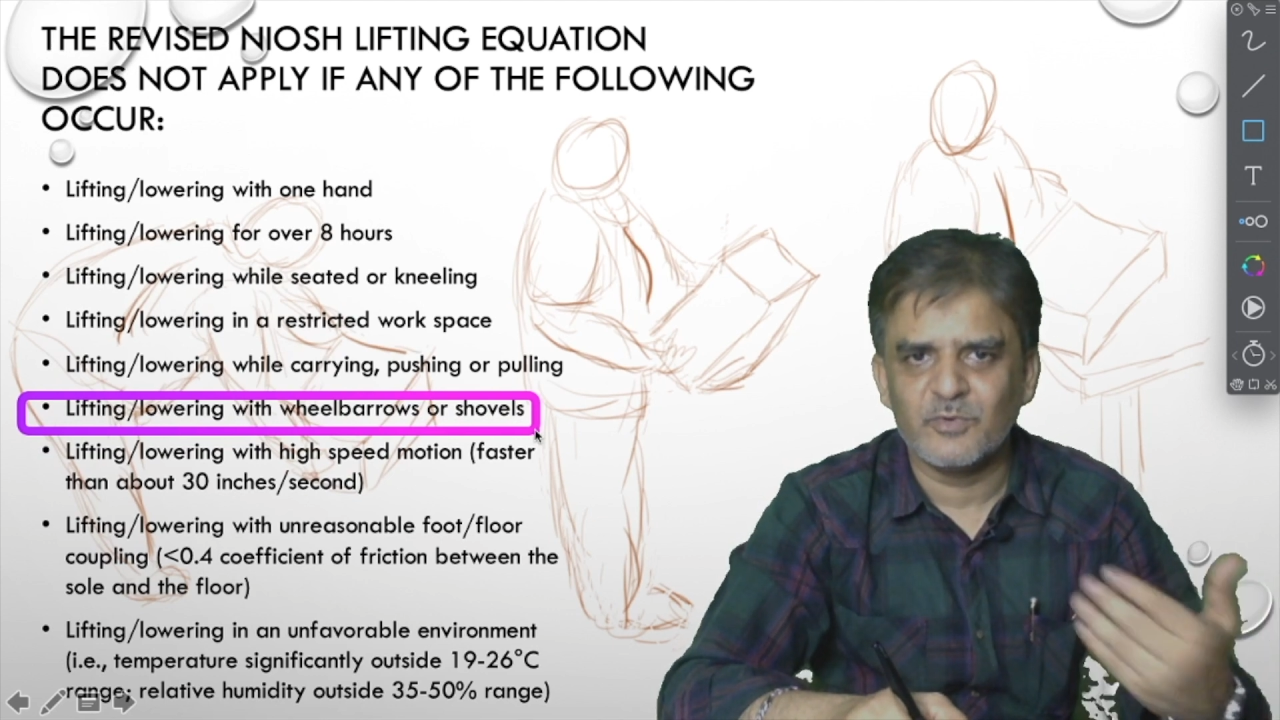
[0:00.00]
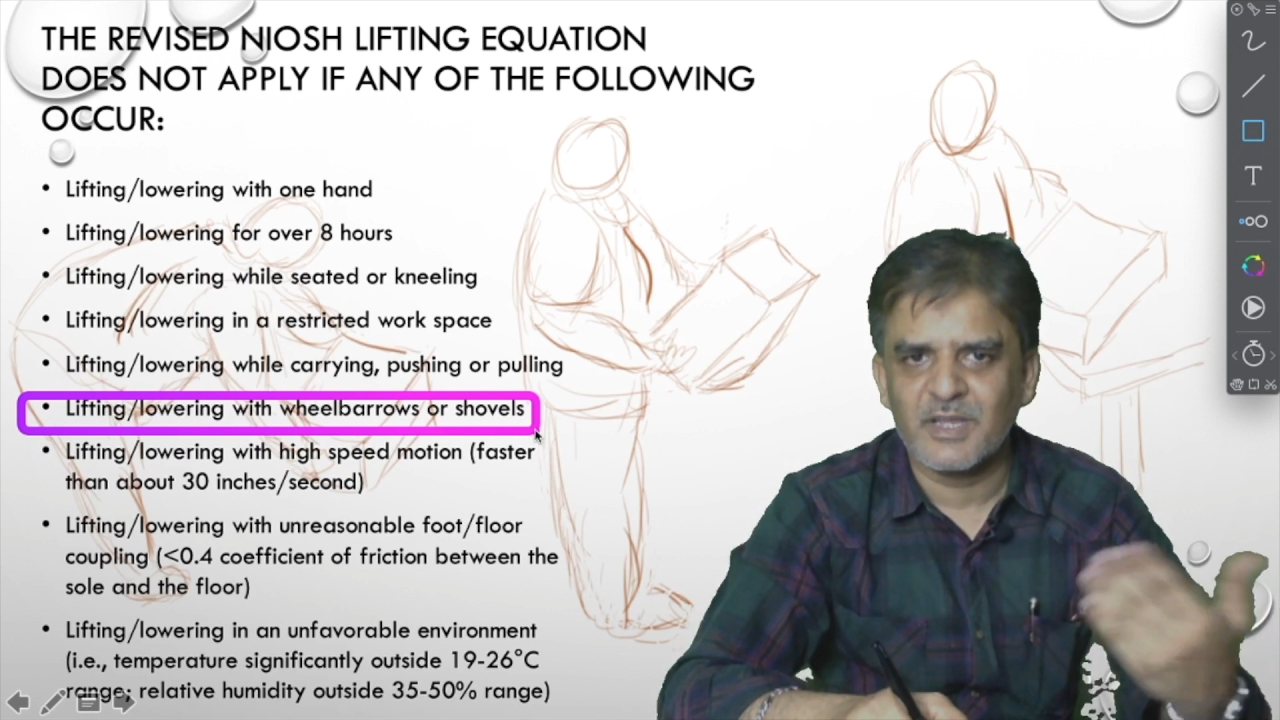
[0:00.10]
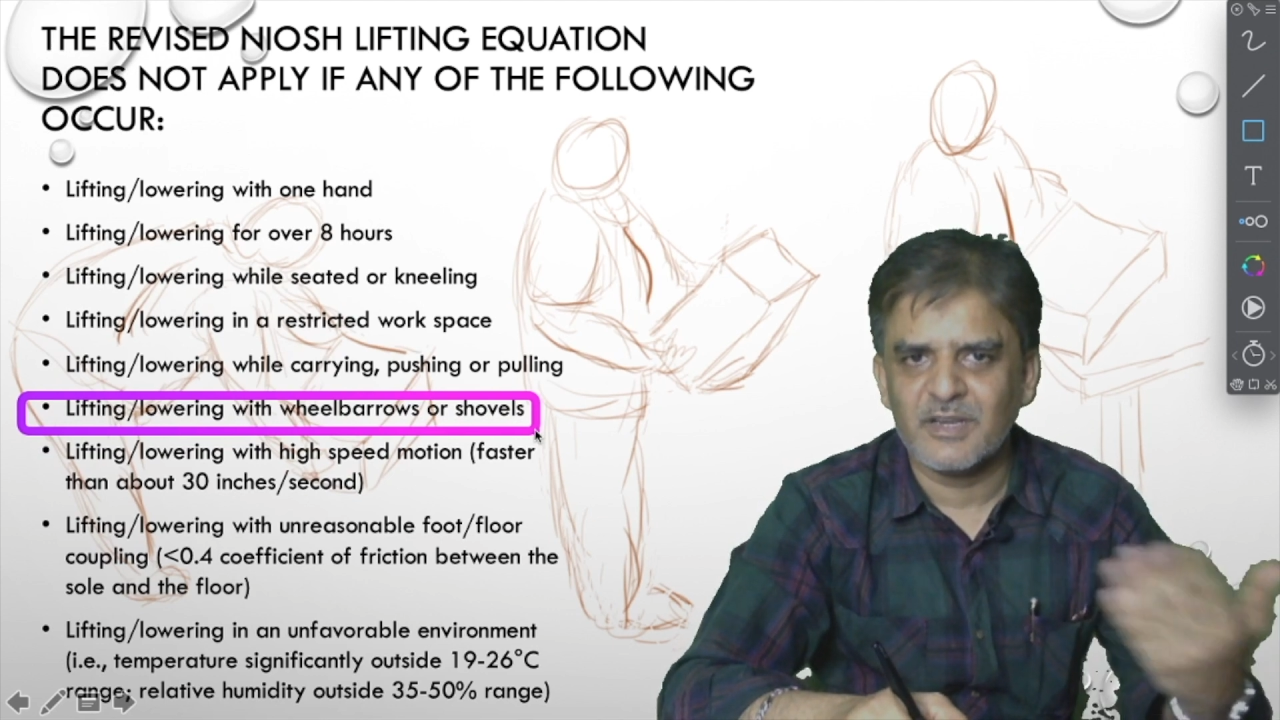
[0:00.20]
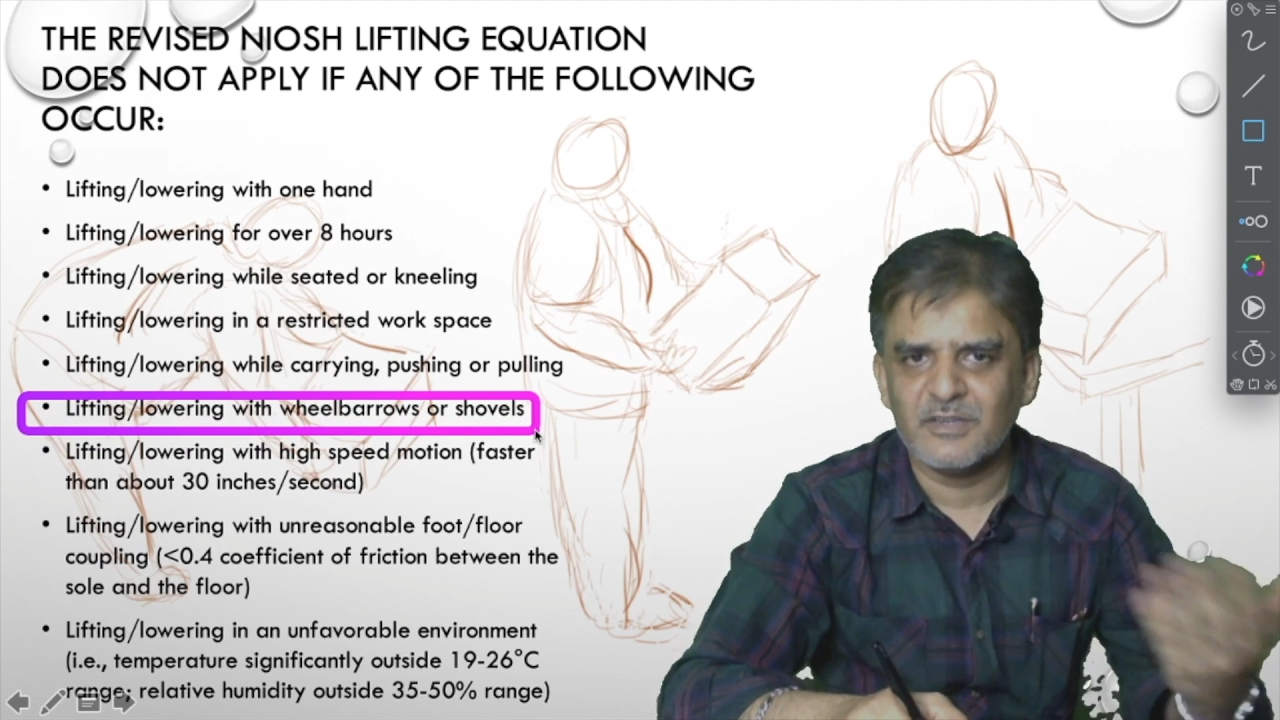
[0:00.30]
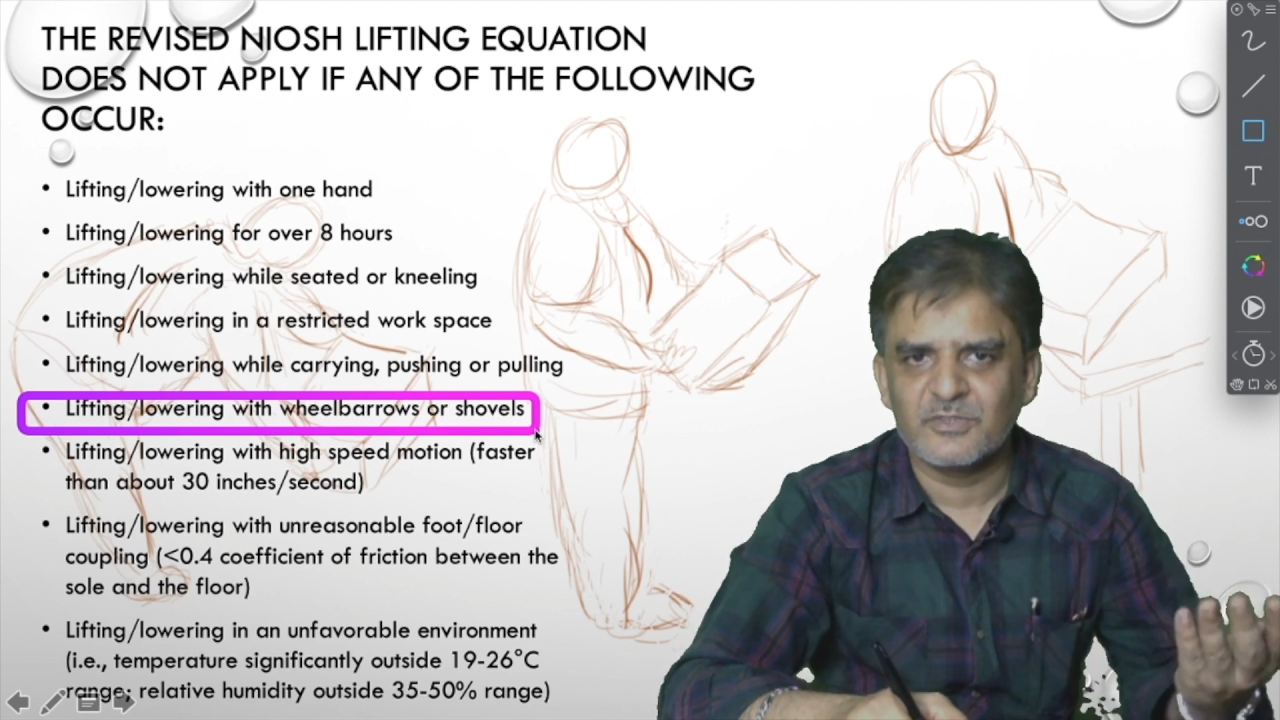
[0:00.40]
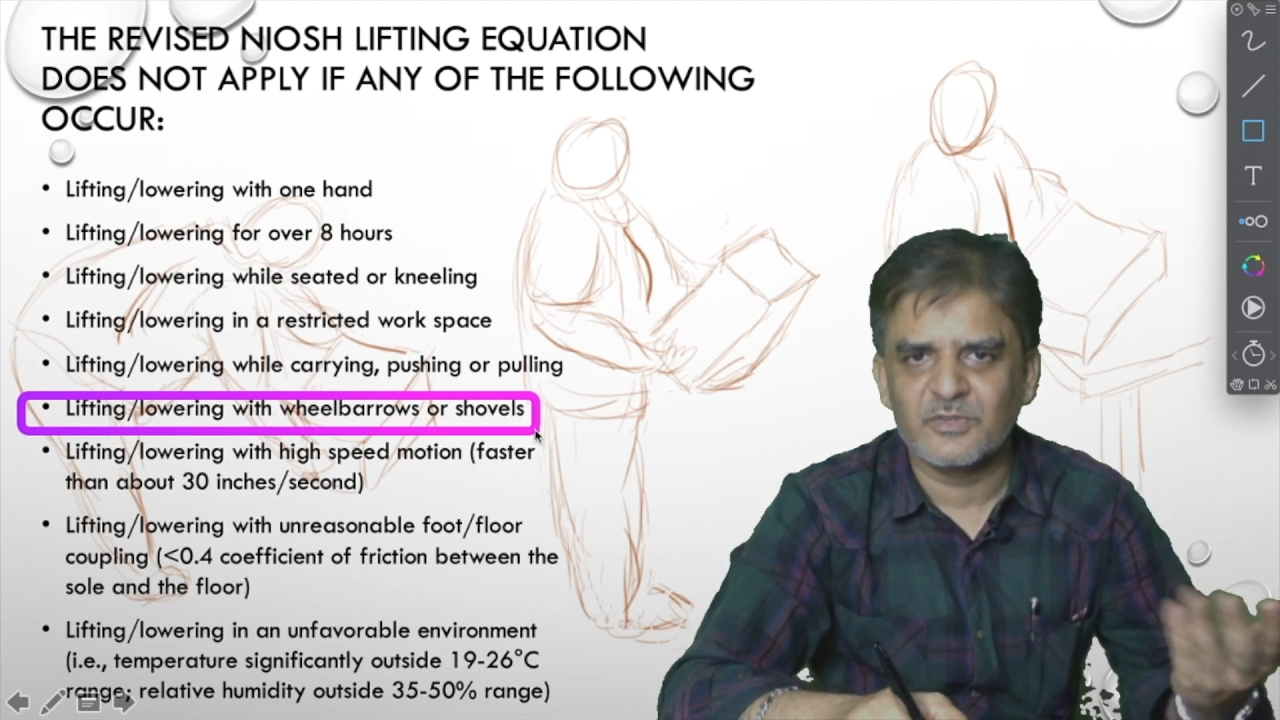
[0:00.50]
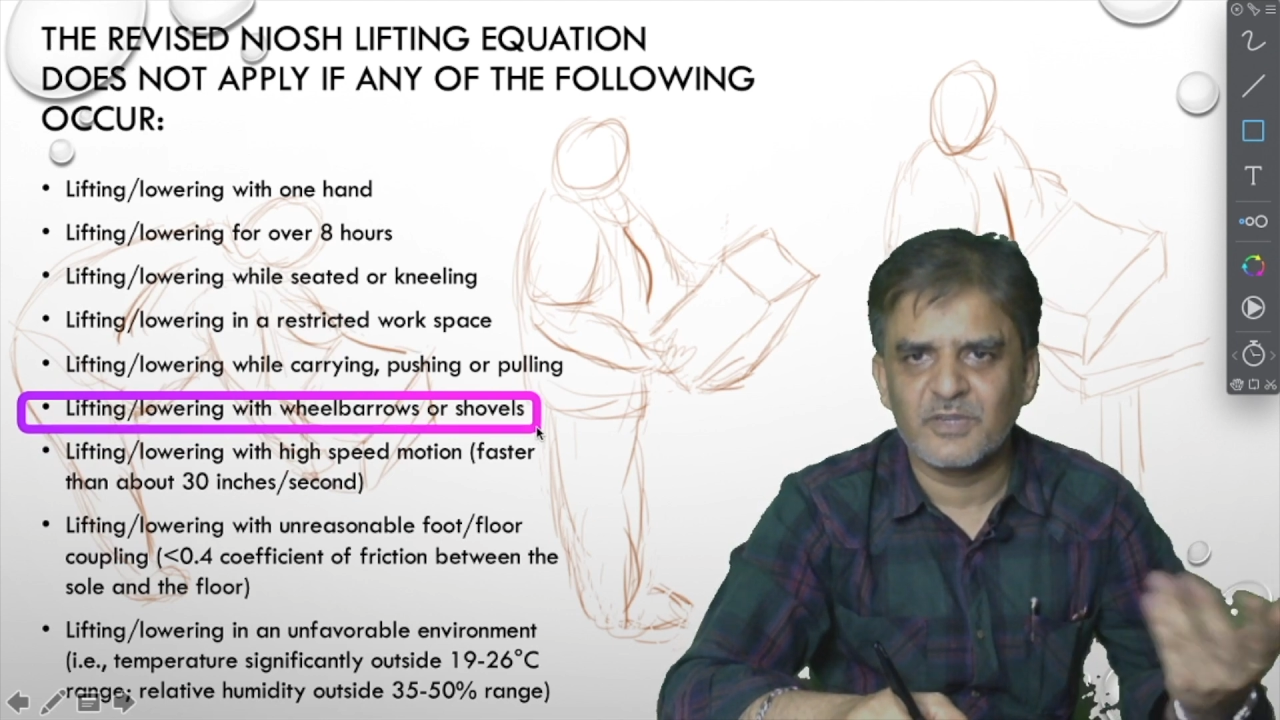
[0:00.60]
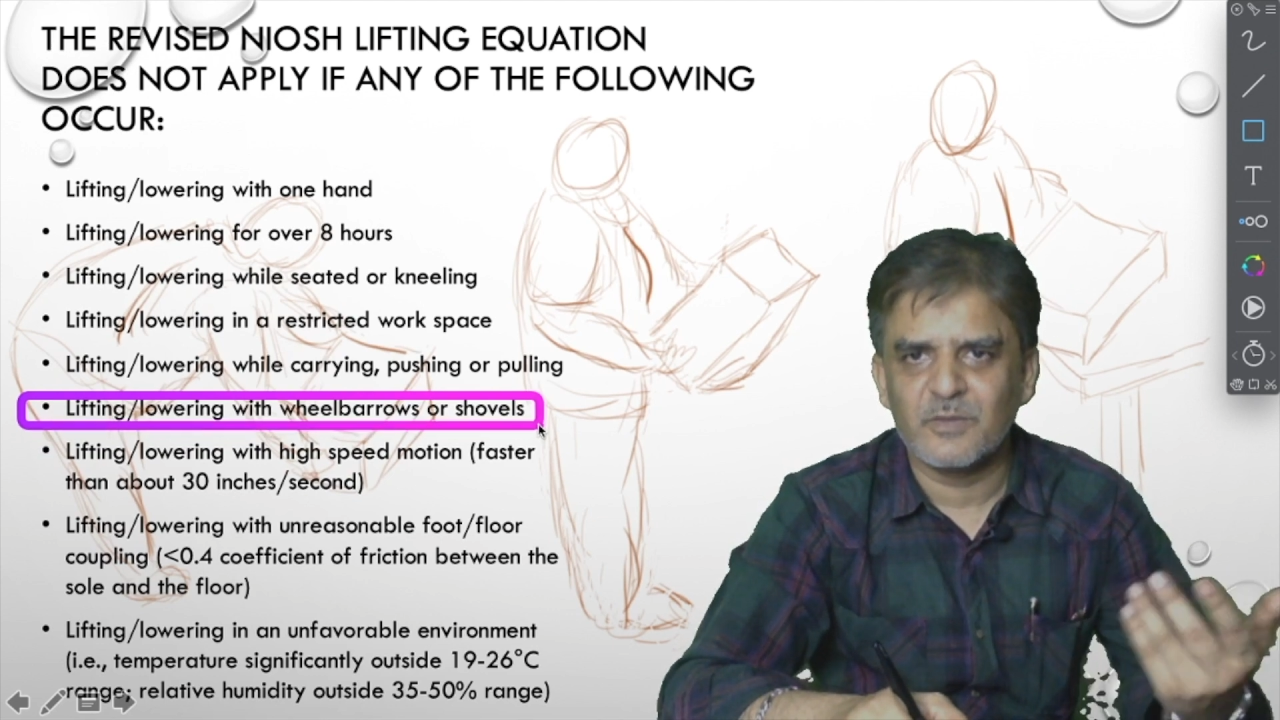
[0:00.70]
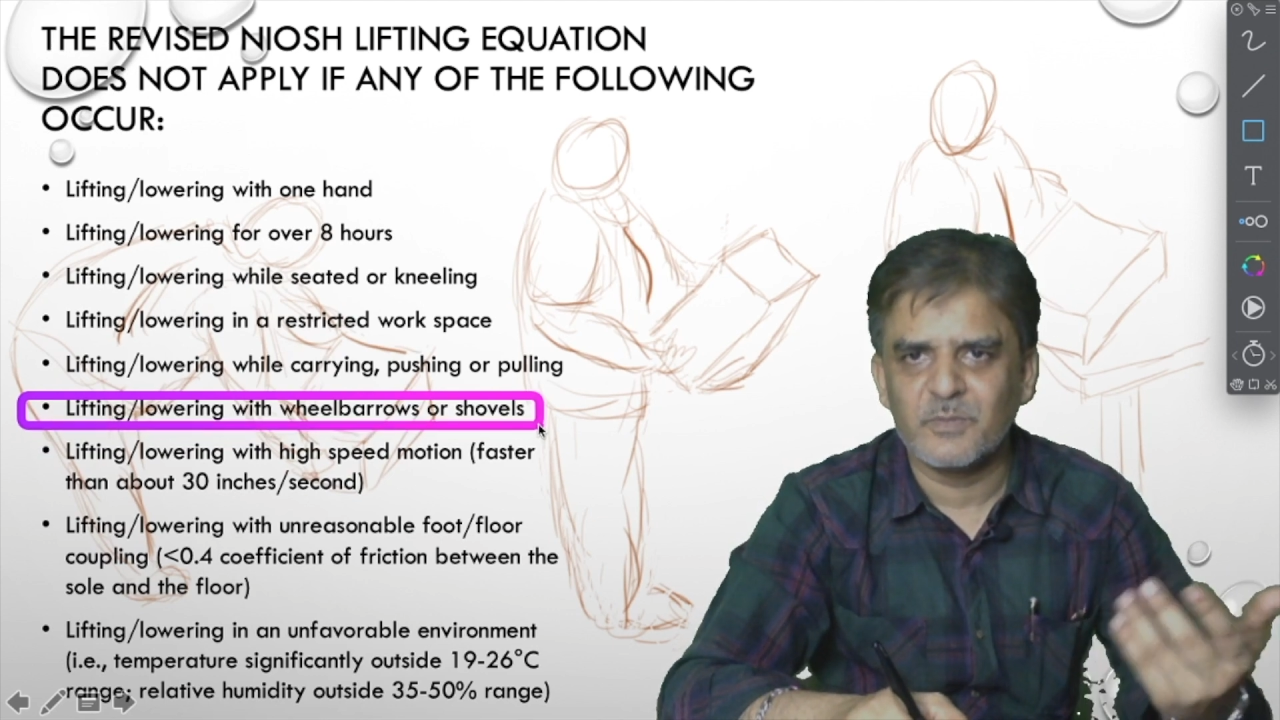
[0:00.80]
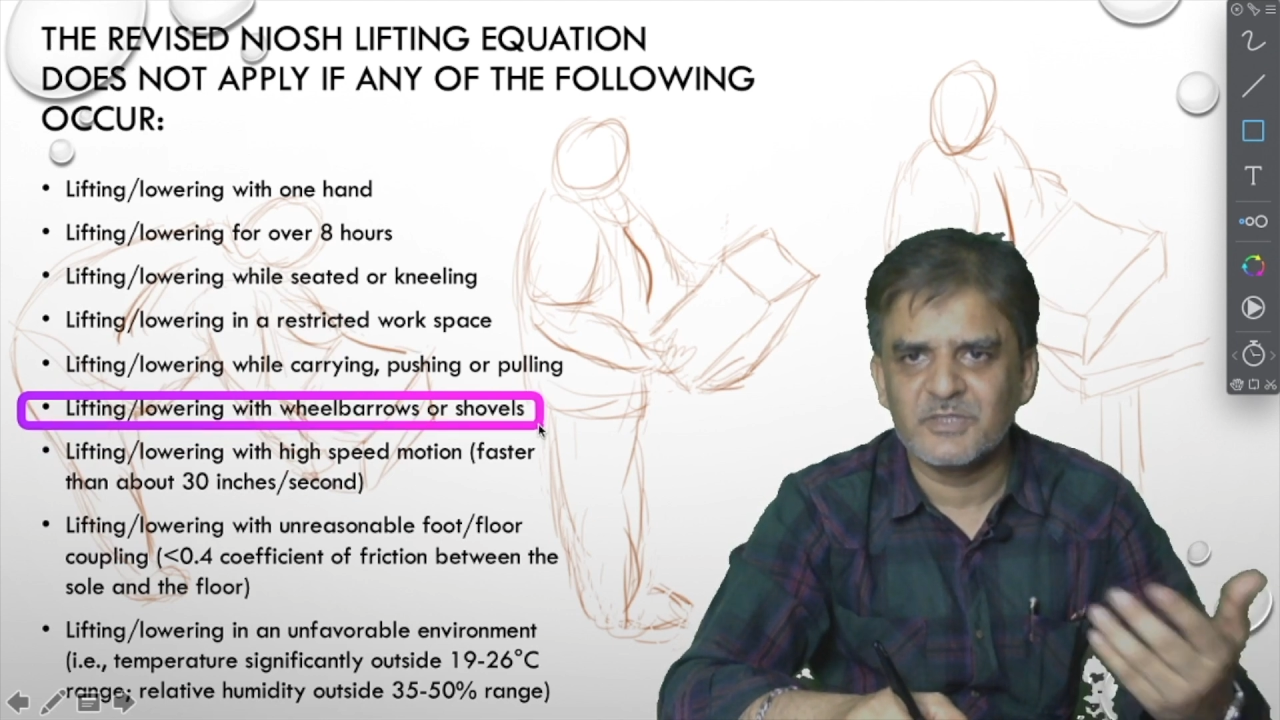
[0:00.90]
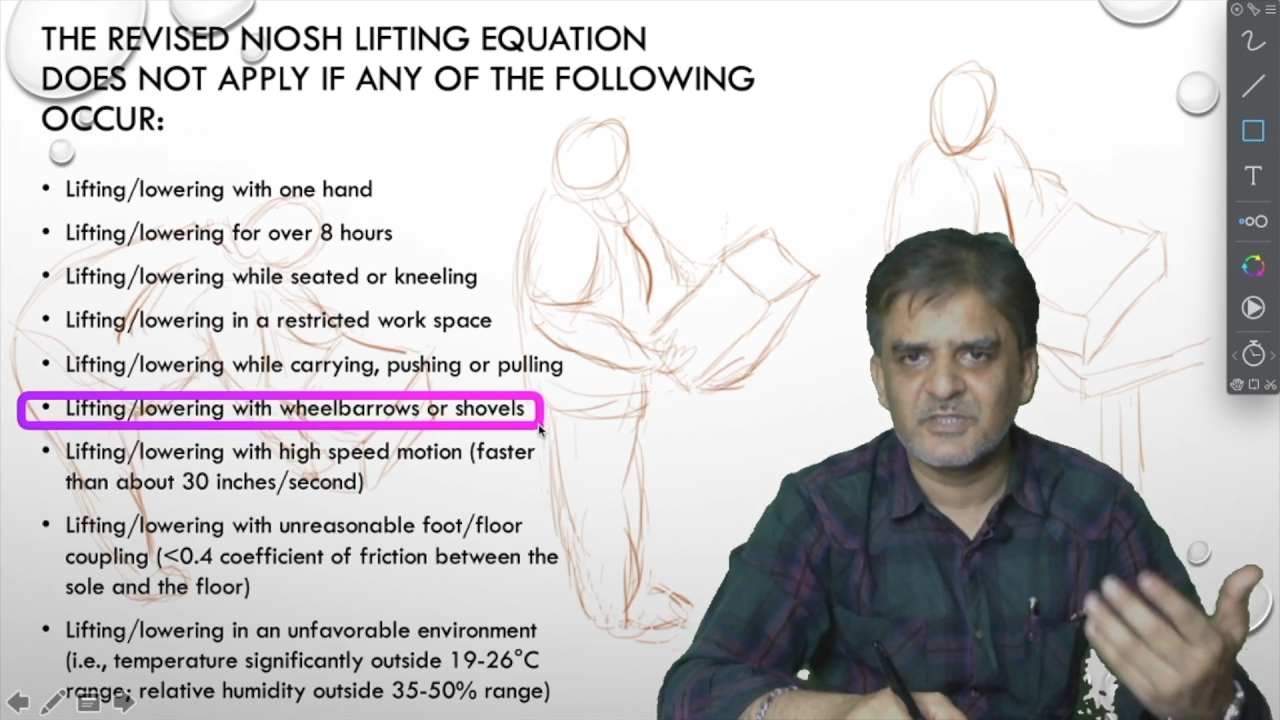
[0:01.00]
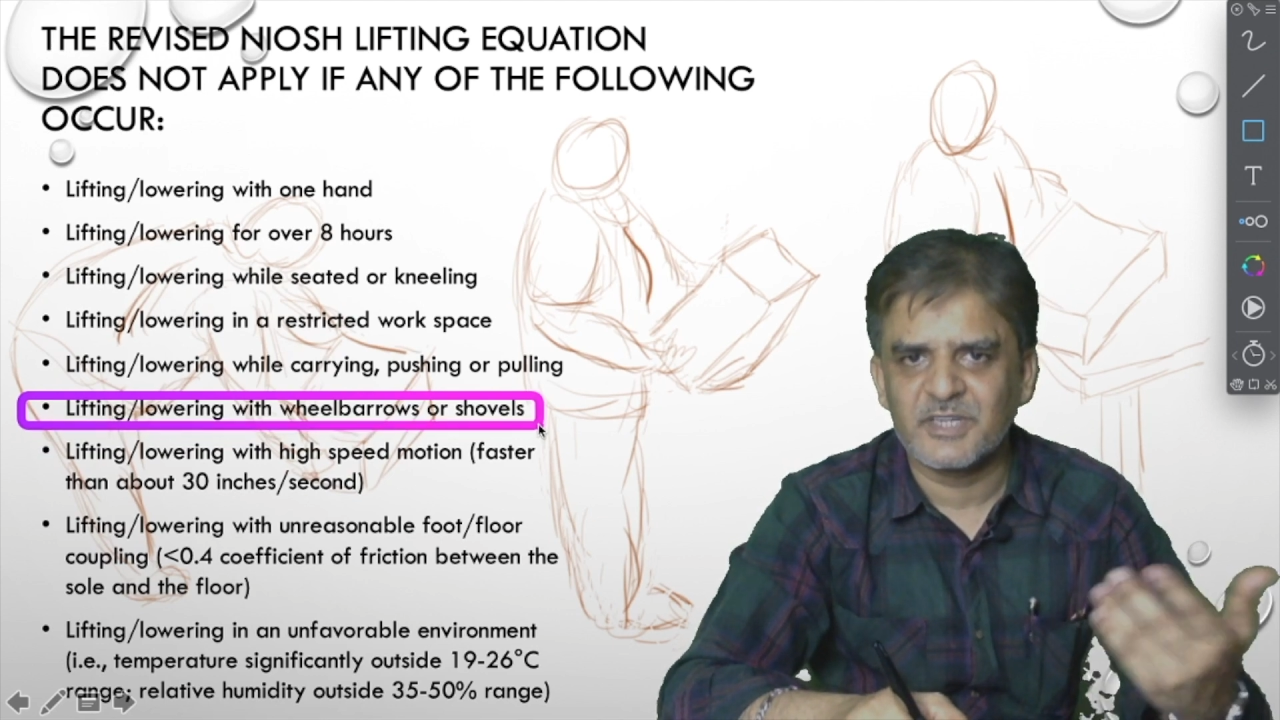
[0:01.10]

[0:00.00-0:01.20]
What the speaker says: Taylor's or Gilbert's